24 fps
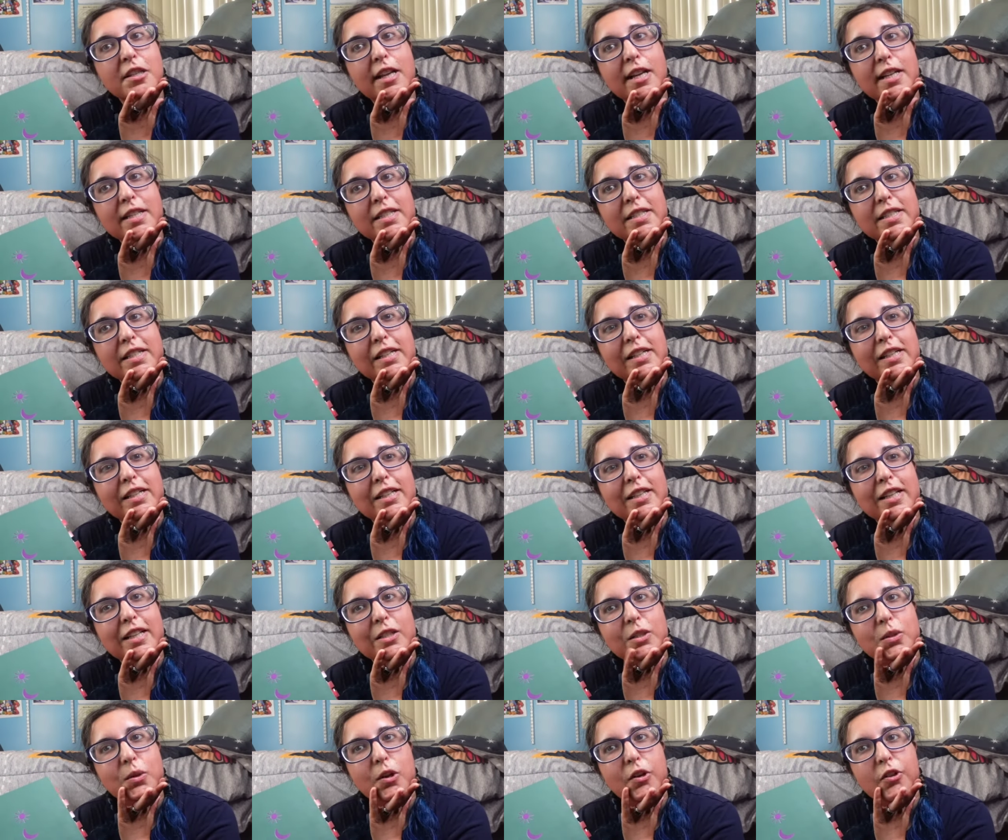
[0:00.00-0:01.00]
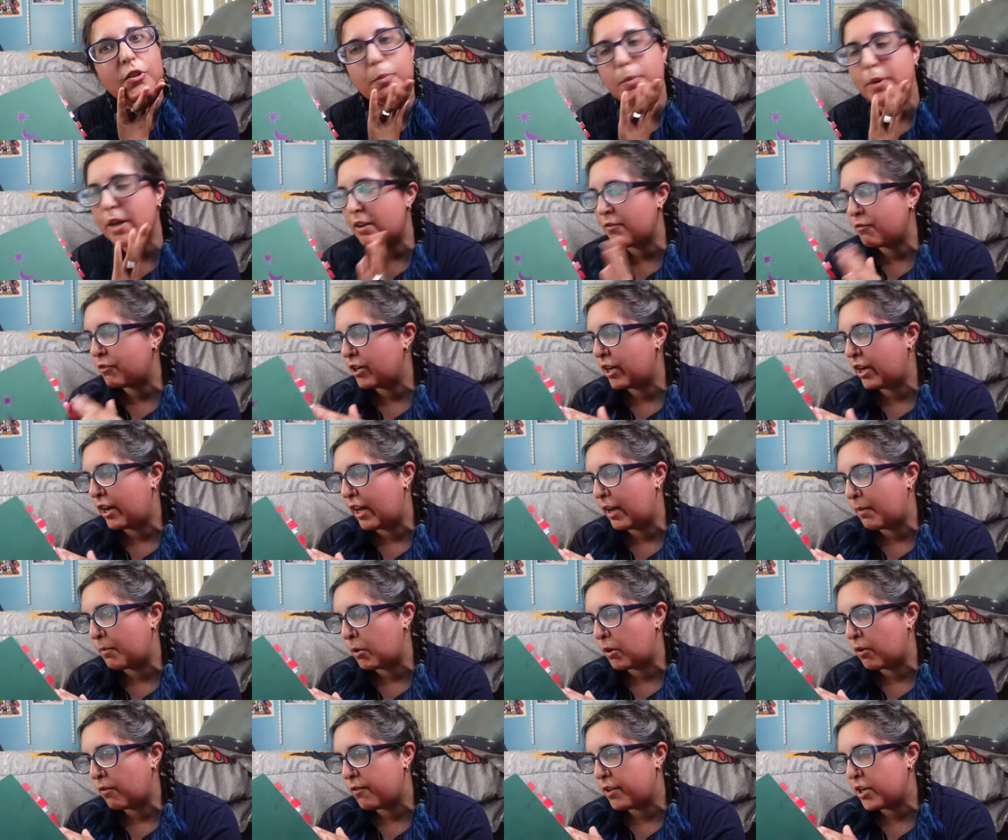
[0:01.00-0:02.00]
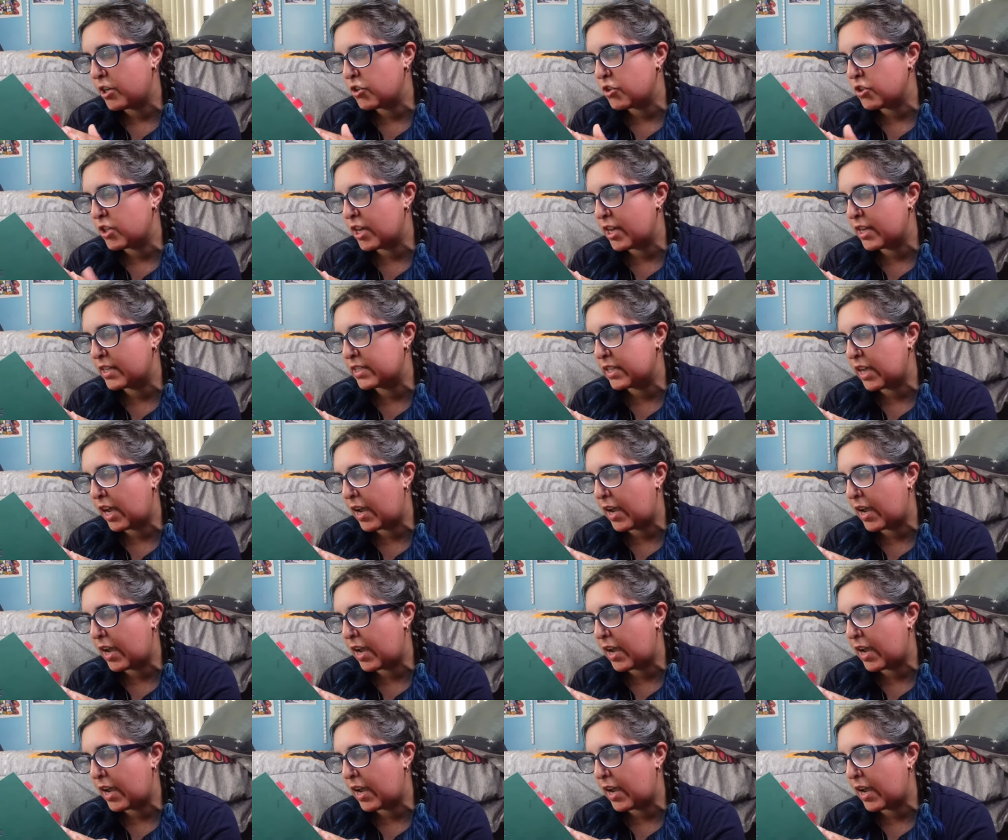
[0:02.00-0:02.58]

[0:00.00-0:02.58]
that's uh, that's sort of the plan for today. I want to finish this.